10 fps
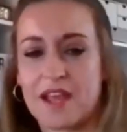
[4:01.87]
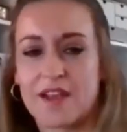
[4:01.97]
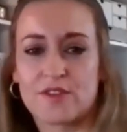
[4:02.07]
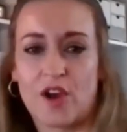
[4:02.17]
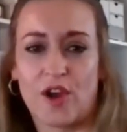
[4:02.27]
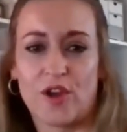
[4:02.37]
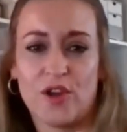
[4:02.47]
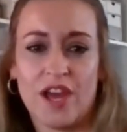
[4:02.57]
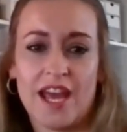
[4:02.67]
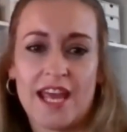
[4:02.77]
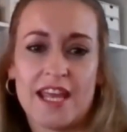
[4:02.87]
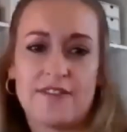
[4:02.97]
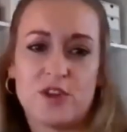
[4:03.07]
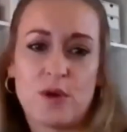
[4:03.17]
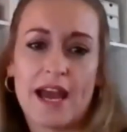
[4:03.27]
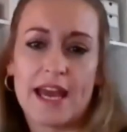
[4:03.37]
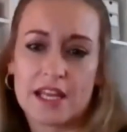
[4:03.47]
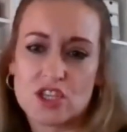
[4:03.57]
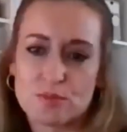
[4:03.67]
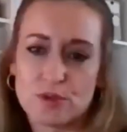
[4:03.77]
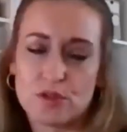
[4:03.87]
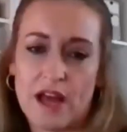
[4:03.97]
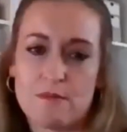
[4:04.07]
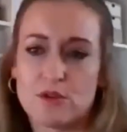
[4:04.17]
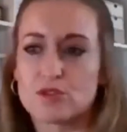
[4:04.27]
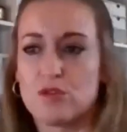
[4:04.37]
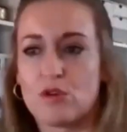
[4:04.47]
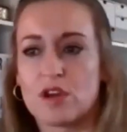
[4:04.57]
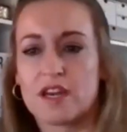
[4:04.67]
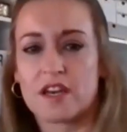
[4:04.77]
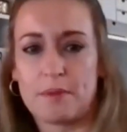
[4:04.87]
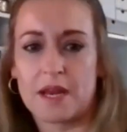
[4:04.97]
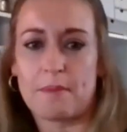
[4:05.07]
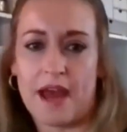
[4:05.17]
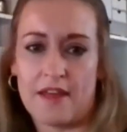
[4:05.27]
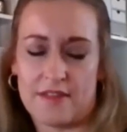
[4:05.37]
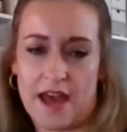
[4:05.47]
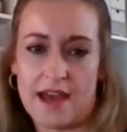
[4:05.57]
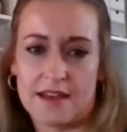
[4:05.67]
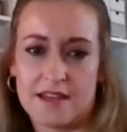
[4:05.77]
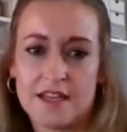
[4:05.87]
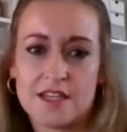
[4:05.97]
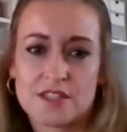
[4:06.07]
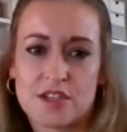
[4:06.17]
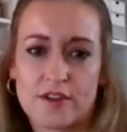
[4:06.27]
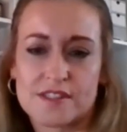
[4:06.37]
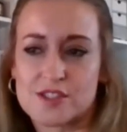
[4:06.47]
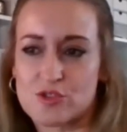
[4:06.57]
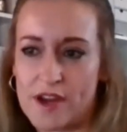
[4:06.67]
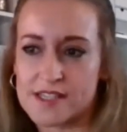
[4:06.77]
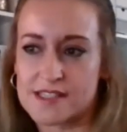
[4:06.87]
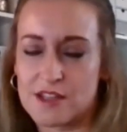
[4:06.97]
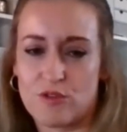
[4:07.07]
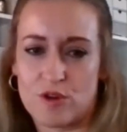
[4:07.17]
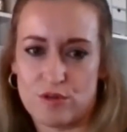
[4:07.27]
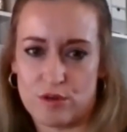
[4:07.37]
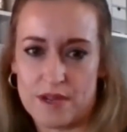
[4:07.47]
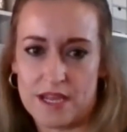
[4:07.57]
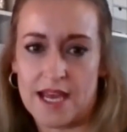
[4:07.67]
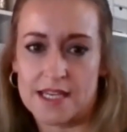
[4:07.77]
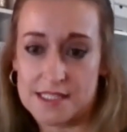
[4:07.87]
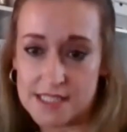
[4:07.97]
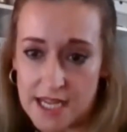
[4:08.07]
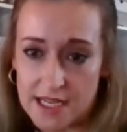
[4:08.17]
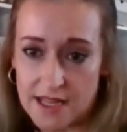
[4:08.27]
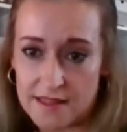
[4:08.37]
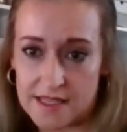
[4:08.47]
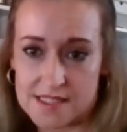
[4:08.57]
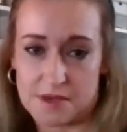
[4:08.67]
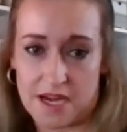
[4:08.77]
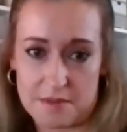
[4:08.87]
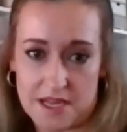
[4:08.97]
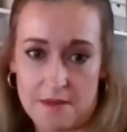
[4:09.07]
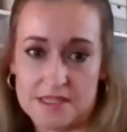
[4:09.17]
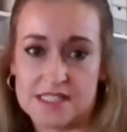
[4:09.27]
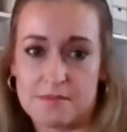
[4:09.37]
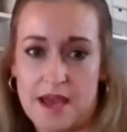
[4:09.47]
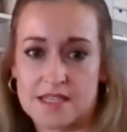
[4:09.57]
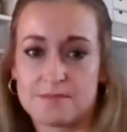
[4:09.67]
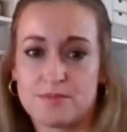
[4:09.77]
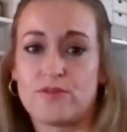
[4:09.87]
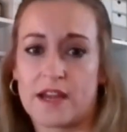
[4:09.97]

So if you are eligible, and we'll talk a little bit about that, don't stress that you're accruing a debt that's going to become insurmountable.